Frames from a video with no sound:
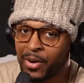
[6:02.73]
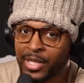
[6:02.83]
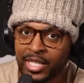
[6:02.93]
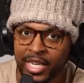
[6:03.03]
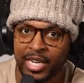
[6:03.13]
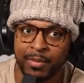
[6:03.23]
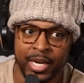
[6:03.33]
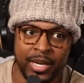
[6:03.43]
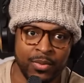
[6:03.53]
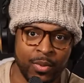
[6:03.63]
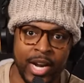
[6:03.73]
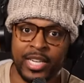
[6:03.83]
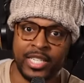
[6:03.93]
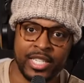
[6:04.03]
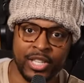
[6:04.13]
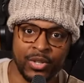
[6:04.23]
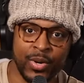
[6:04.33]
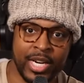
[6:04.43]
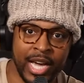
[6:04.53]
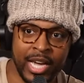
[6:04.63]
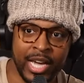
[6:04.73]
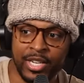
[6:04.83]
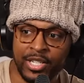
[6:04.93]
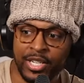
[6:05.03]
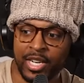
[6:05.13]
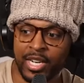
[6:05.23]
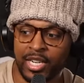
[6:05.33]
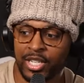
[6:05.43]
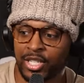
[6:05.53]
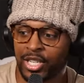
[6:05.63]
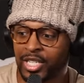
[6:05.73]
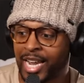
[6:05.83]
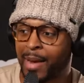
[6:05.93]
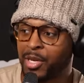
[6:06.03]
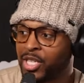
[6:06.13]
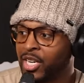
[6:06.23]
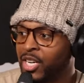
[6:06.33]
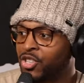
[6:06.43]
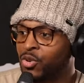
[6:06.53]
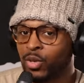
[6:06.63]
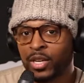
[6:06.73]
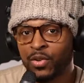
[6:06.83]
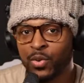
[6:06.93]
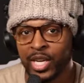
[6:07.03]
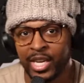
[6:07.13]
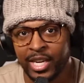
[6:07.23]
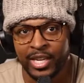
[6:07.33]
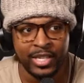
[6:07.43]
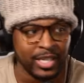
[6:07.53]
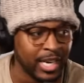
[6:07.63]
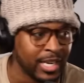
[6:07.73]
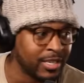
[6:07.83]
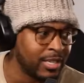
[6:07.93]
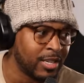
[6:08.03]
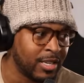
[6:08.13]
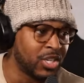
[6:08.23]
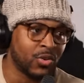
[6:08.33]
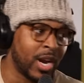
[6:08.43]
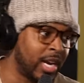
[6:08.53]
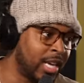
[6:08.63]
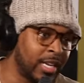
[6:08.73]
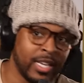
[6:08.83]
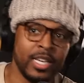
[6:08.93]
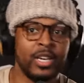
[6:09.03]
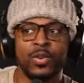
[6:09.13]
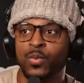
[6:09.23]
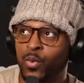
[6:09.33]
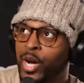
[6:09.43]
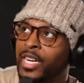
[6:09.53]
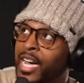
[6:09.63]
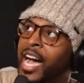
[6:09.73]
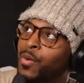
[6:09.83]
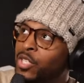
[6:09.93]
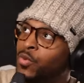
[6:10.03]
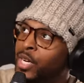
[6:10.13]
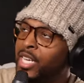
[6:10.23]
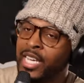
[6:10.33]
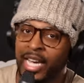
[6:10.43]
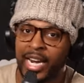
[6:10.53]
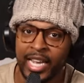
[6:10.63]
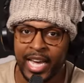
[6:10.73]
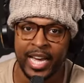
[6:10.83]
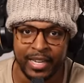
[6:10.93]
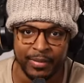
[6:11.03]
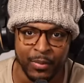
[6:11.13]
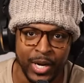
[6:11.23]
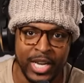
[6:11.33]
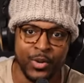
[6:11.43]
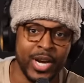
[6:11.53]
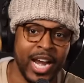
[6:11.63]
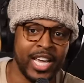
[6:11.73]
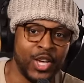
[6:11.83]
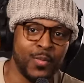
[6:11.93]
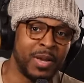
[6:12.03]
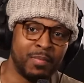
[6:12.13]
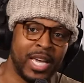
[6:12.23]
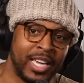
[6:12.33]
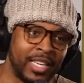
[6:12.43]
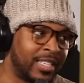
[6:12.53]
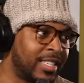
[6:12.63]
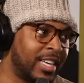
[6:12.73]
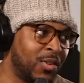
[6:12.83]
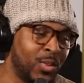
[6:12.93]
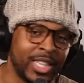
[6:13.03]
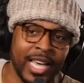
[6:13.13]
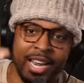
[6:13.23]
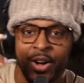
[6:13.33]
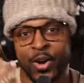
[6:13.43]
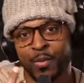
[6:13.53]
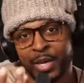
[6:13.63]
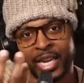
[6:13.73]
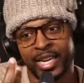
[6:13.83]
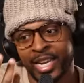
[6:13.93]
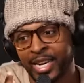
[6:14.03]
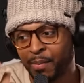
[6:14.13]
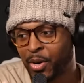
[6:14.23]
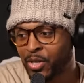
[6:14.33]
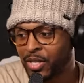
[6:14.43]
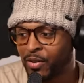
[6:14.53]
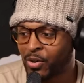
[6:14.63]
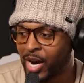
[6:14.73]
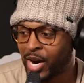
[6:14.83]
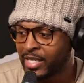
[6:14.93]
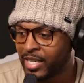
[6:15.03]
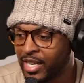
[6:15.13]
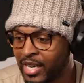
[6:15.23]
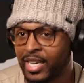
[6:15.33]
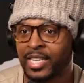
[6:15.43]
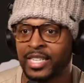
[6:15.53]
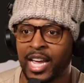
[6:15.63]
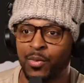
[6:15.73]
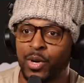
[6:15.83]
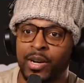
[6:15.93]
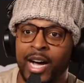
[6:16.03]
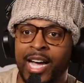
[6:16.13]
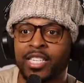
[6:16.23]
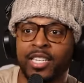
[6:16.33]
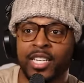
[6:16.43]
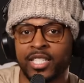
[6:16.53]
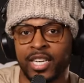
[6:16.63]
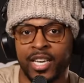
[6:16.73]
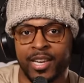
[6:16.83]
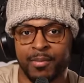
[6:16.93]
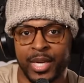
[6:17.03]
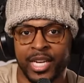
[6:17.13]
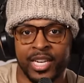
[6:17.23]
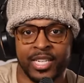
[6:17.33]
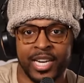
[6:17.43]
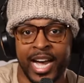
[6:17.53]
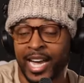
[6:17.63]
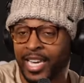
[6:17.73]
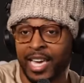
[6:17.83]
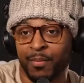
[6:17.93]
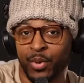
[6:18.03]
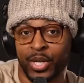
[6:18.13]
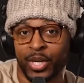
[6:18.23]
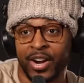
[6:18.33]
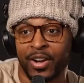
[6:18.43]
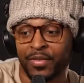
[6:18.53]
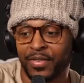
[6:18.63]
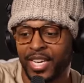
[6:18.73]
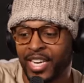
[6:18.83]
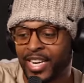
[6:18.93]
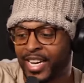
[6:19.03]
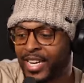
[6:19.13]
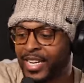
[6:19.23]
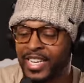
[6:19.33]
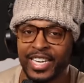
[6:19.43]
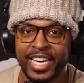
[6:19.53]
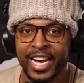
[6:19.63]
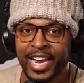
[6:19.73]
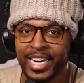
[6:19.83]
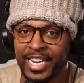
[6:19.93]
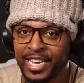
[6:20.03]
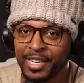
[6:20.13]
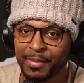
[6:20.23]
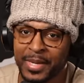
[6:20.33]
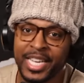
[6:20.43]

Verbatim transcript: sin, but he raises in three days, just establishing the truth of who he is and demonstrating what God was really getting at when he created human beings. And with that all being in the person of Christ, it's like, well, I should look to him because I can't pull that off. And uh, I need him.